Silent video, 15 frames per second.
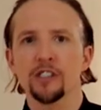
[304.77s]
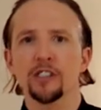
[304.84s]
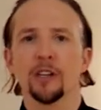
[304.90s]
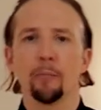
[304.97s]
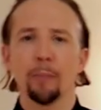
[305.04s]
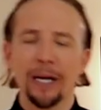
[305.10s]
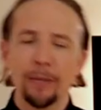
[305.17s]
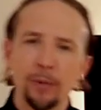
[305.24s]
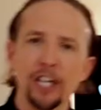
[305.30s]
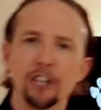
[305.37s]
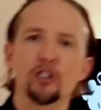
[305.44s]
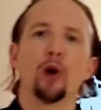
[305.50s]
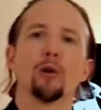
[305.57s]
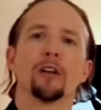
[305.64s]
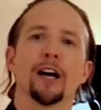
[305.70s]
the people that
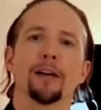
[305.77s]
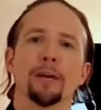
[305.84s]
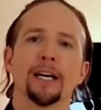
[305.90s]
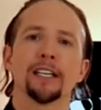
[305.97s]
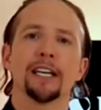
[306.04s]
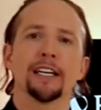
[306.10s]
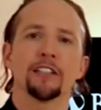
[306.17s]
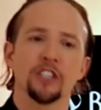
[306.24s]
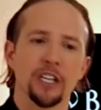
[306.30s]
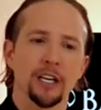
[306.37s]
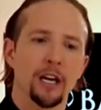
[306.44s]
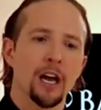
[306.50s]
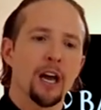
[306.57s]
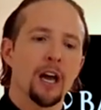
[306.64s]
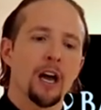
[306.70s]
don't like my dancing,
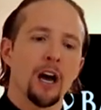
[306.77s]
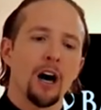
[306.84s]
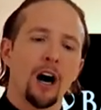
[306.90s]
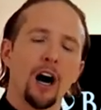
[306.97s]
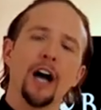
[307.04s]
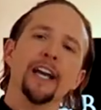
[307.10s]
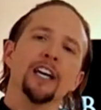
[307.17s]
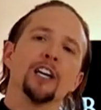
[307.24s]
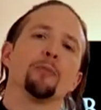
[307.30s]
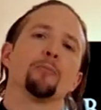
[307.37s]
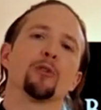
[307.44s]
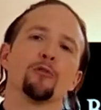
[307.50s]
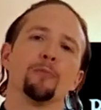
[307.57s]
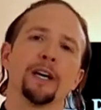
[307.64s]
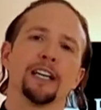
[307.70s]
I can
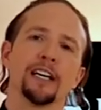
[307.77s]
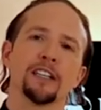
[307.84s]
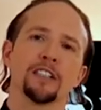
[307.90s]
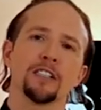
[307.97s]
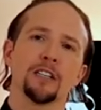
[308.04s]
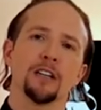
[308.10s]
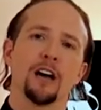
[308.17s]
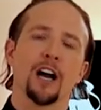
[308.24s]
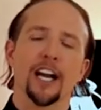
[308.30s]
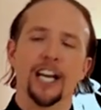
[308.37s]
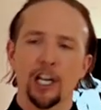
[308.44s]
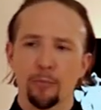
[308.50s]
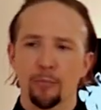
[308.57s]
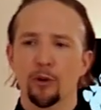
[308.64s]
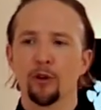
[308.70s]
improve my dancing. I can
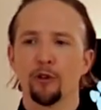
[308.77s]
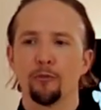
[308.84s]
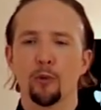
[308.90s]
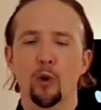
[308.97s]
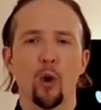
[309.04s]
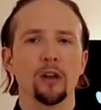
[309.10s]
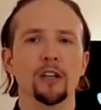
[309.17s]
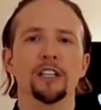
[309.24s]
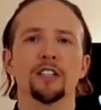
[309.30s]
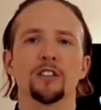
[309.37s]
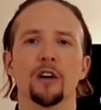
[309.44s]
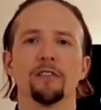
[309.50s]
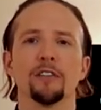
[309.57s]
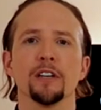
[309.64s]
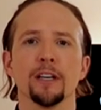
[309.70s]
improve qualities
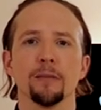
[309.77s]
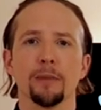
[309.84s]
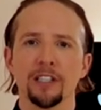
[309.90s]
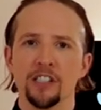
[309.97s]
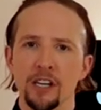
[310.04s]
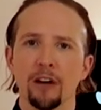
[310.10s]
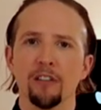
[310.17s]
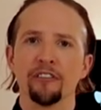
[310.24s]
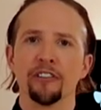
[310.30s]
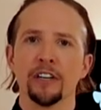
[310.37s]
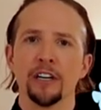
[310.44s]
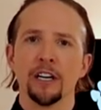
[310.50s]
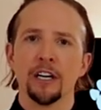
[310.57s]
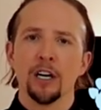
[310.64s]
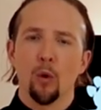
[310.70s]
of it in myself.
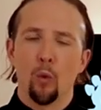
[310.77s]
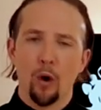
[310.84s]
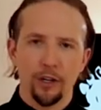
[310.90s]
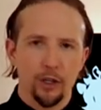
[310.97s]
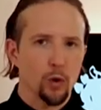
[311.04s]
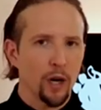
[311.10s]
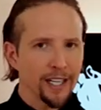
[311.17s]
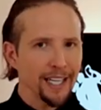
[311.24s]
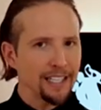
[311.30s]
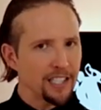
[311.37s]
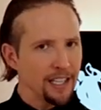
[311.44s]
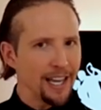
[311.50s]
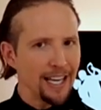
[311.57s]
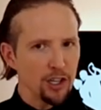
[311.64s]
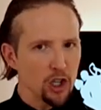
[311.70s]
What do I need to
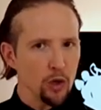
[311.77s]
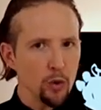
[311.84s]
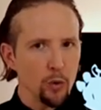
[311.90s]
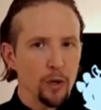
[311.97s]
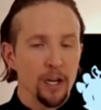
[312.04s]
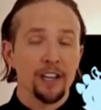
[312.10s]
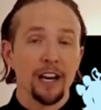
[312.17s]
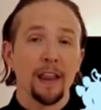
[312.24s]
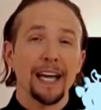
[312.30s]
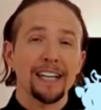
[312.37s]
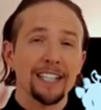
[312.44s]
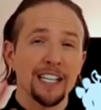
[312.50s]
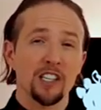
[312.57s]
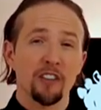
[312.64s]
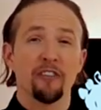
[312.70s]
then do? Now that
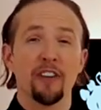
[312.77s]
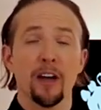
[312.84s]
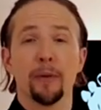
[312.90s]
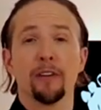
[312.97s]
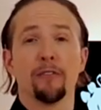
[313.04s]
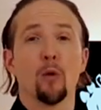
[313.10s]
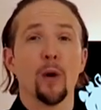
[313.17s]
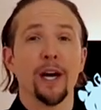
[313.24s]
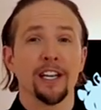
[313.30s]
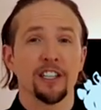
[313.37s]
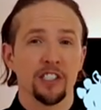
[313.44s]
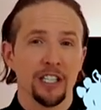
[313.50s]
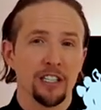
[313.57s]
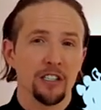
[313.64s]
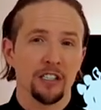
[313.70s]
takes a fair bit of awareness
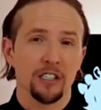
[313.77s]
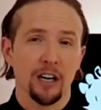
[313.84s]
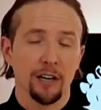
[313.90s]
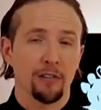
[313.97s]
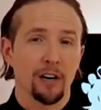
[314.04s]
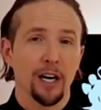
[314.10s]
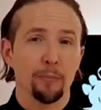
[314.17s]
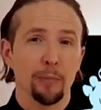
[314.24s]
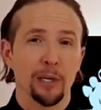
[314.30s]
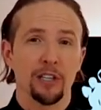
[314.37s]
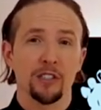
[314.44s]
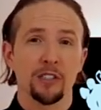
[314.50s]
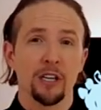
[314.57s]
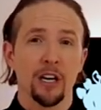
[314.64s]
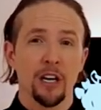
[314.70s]
and insight, right?
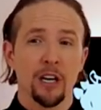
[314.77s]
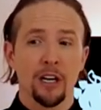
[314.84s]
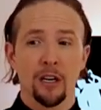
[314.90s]
Because